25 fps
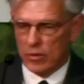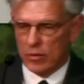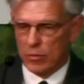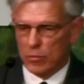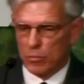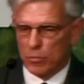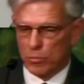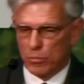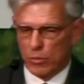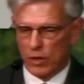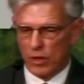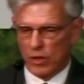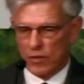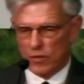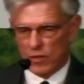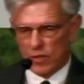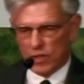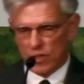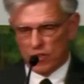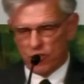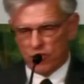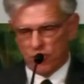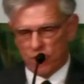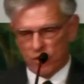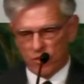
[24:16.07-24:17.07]
Brethren
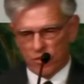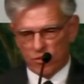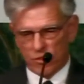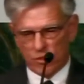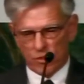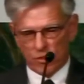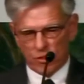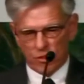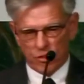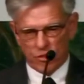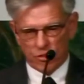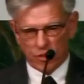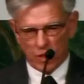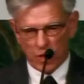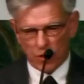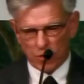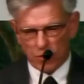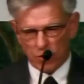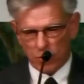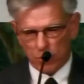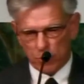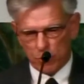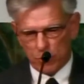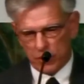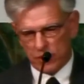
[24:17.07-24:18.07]
and sisters, I
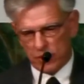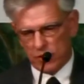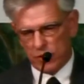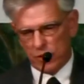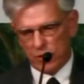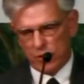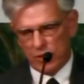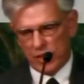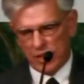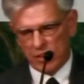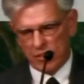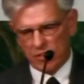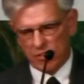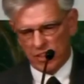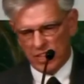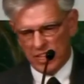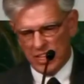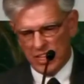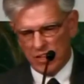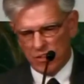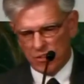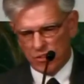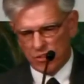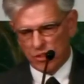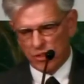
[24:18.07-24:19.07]
submit to you that it's
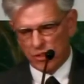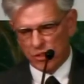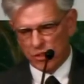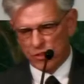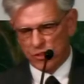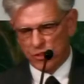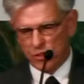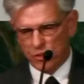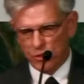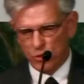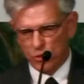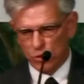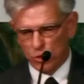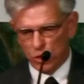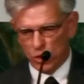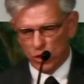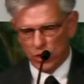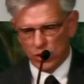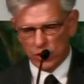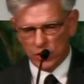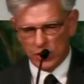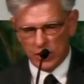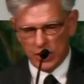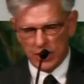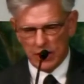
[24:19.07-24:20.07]
easier to do
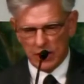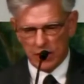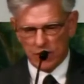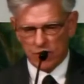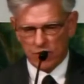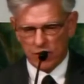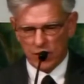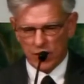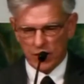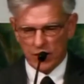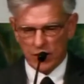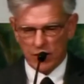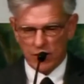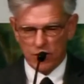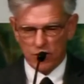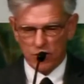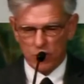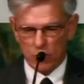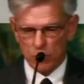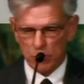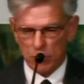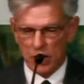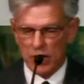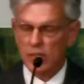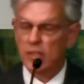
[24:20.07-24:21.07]
good deeds than it is to
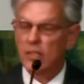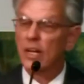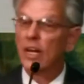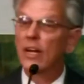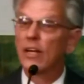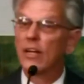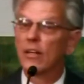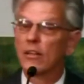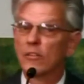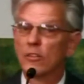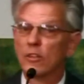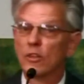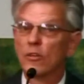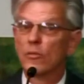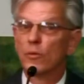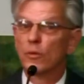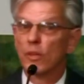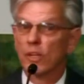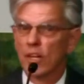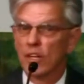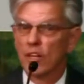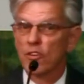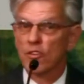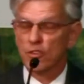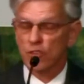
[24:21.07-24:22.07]
maintain a good
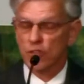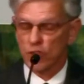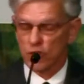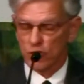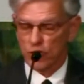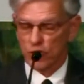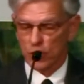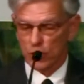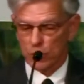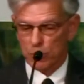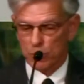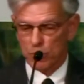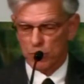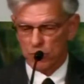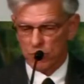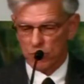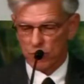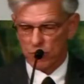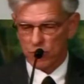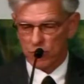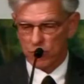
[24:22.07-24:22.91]
relationships.